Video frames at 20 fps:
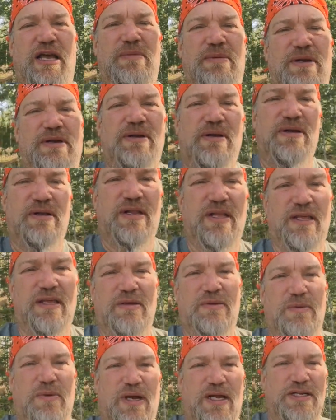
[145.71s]
I've been
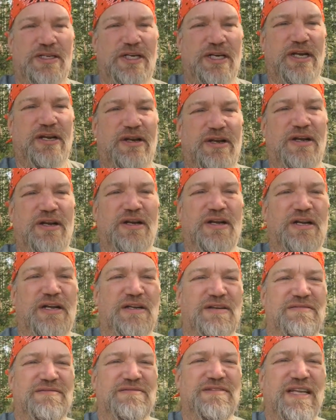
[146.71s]
like watching her
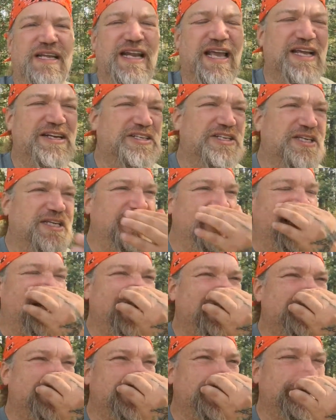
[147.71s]
and and actually
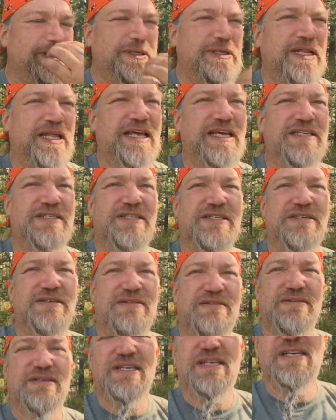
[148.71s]
last last
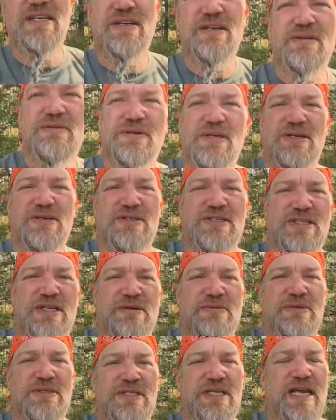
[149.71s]
year when her
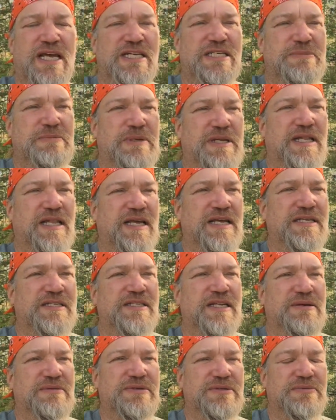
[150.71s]
son was
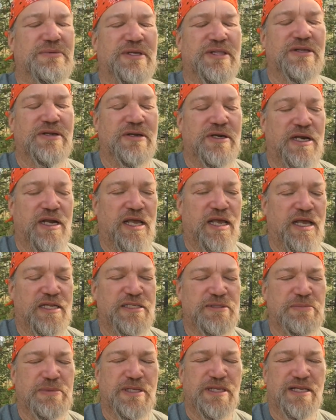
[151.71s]
hospitalized, I was with her in the
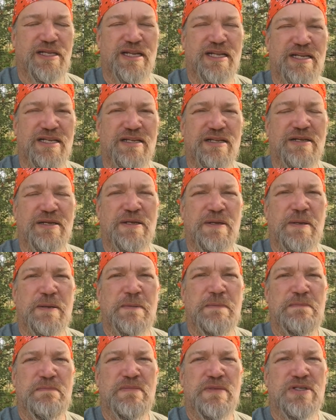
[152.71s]
hospital and I
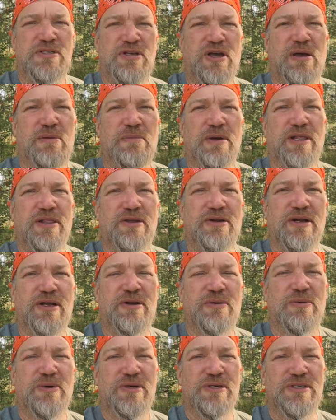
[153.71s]
saw mother
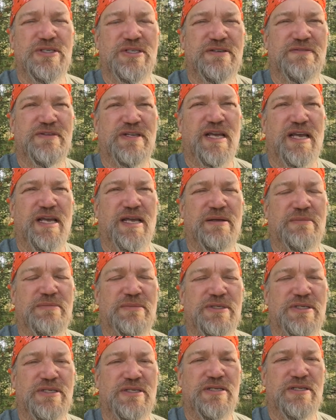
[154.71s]
in the worst of
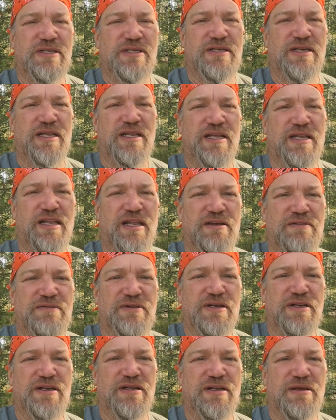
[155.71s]
times and that
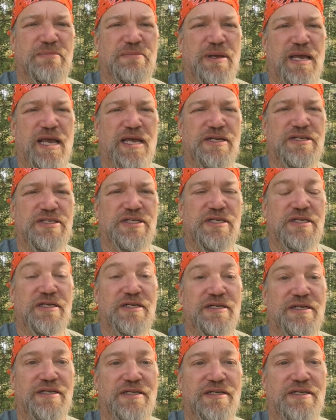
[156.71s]
love and
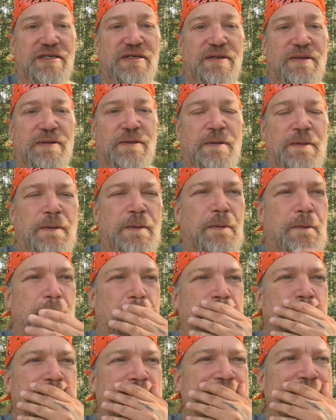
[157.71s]
compassion
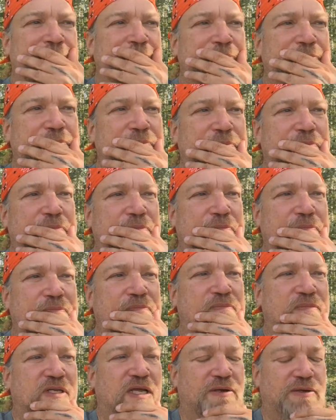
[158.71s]

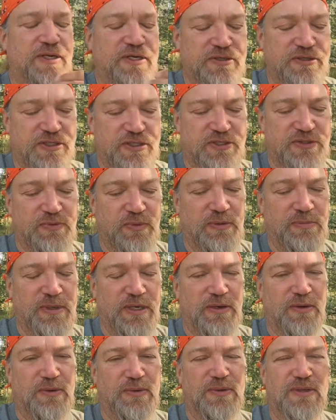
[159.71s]
and now here's this
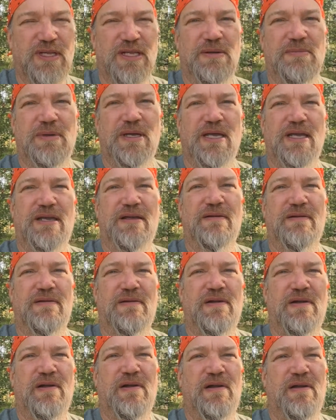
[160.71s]
woman holding me.
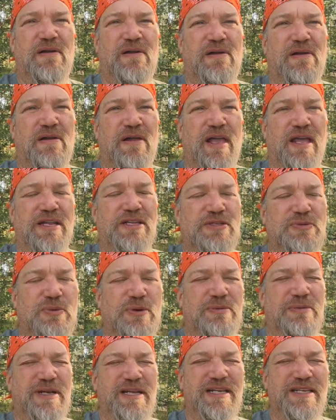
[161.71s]
And this
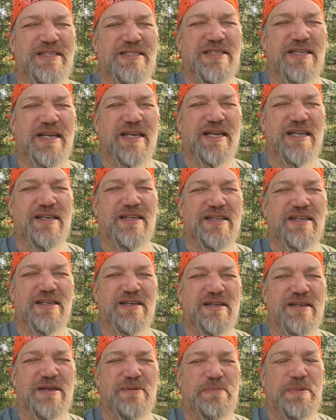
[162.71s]
woman is like
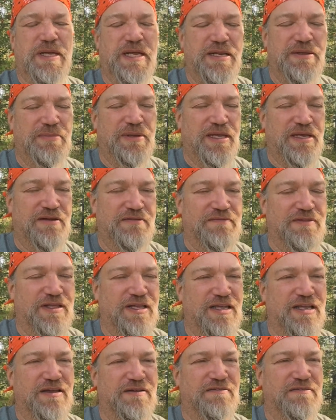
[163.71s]
the epitome of
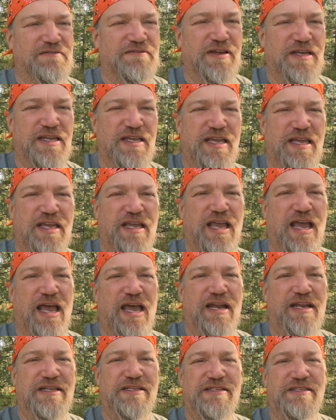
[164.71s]
like a Viking
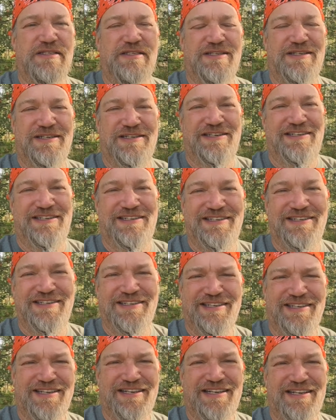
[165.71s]
goddess.
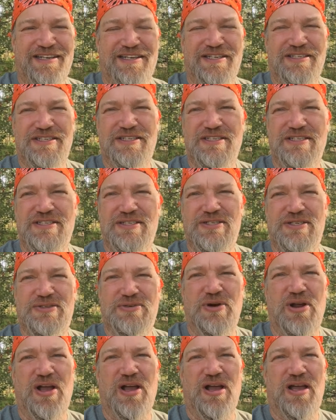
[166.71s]
She's
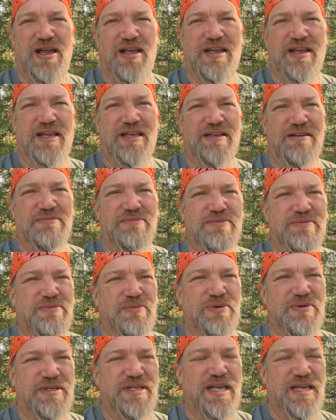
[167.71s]
strong and
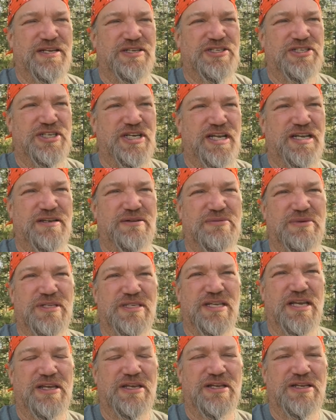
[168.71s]
won't take shit and
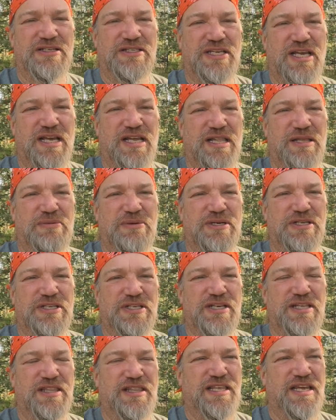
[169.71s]
will tell you exactly what
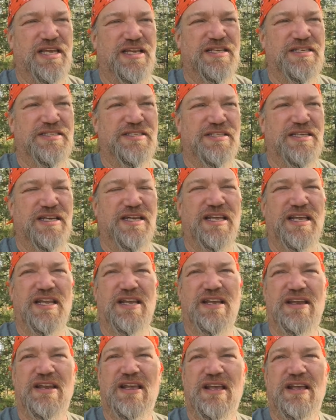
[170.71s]
she thinks and
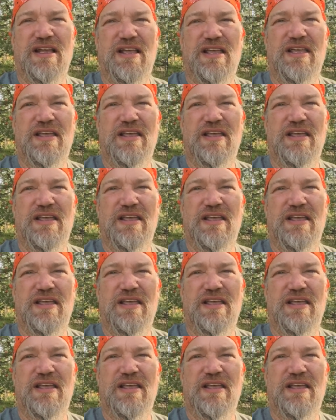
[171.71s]
then